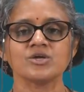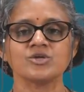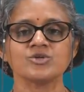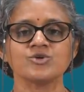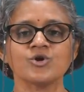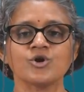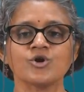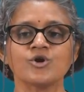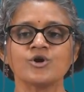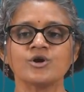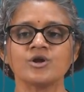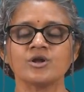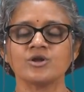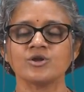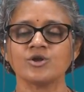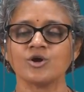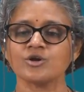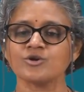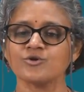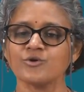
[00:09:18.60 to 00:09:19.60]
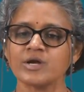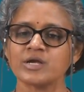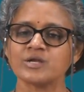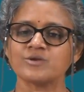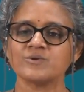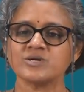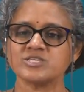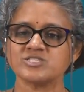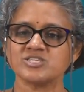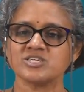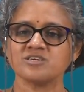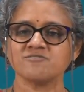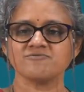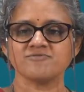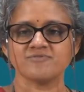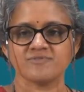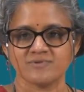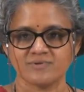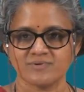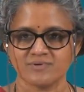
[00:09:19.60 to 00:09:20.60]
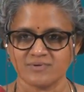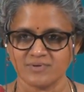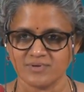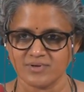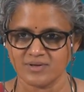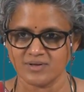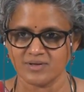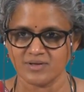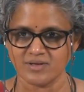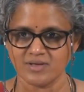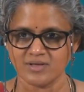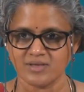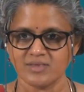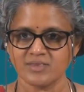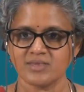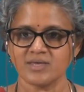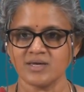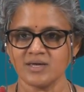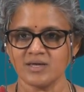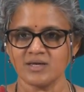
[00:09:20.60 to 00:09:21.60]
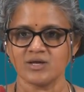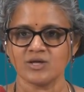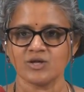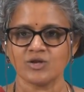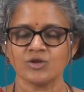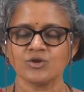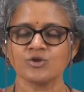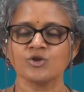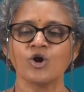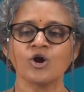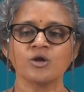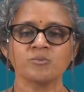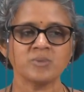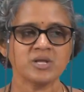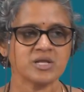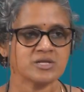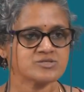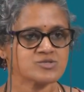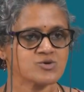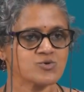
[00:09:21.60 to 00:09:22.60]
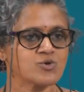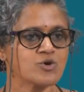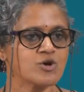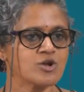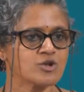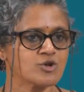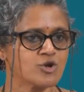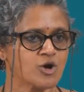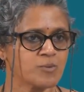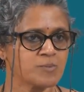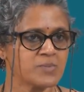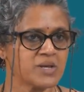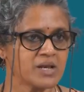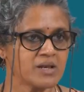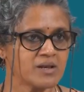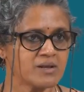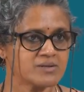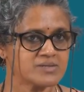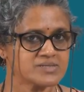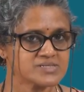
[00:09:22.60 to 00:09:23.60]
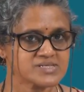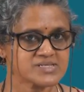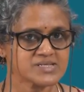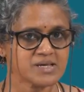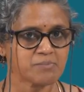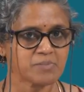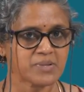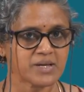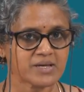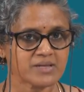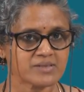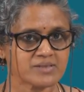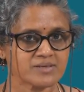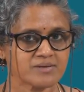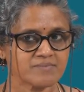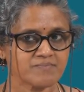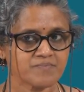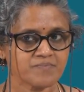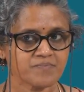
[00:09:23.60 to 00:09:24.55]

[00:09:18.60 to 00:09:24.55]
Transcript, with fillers: you are go not going to achieve the normal so called normal step length.